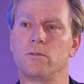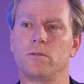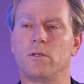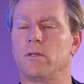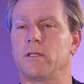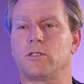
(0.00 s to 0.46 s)

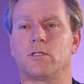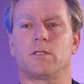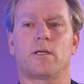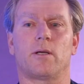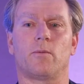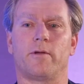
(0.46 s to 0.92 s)
You know, let's
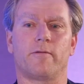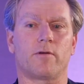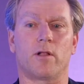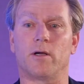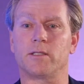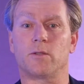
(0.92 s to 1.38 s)
just say we have
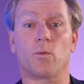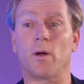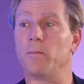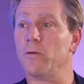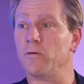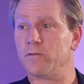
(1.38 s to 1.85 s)
clients that
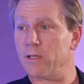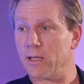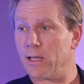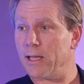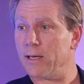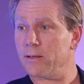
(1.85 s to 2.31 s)
won't move to the
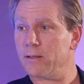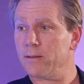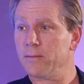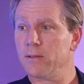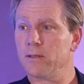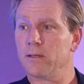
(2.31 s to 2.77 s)
cloud,
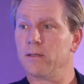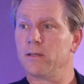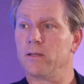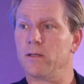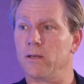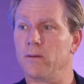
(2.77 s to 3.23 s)

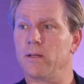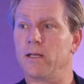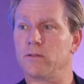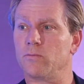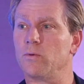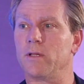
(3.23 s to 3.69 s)
you know, and
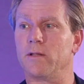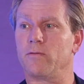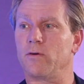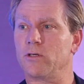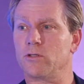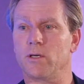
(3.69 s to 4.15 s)
it's really
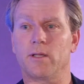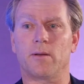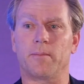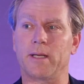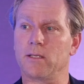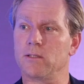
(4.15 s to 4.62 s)
frustrating.
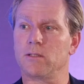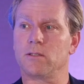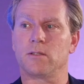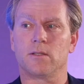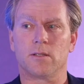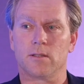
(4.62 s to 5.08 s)
They'll make
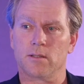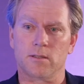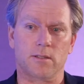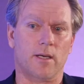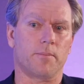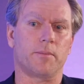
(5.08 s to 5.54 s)
us
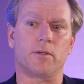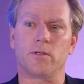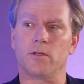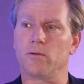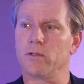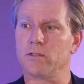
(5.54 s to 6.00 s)
start
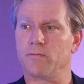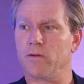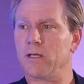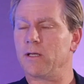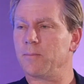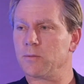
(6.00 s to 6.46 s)
building all these
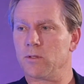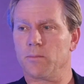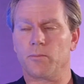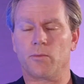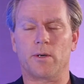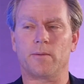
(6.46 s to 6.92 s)
VMs
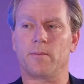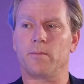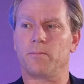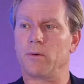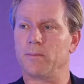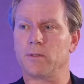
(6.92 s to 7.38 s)
on
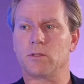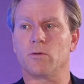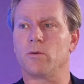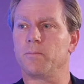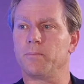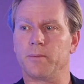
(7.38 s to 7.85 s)
premise
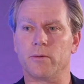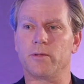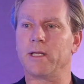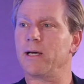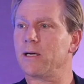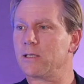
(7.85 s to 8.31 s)
or build
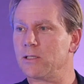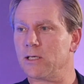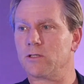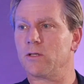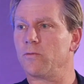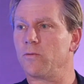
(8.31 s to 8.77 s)
the
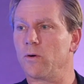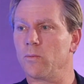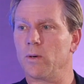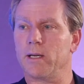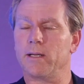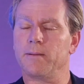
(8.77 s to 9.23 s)
architecture the wrong
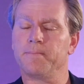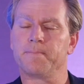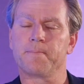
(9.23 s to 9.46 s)
way.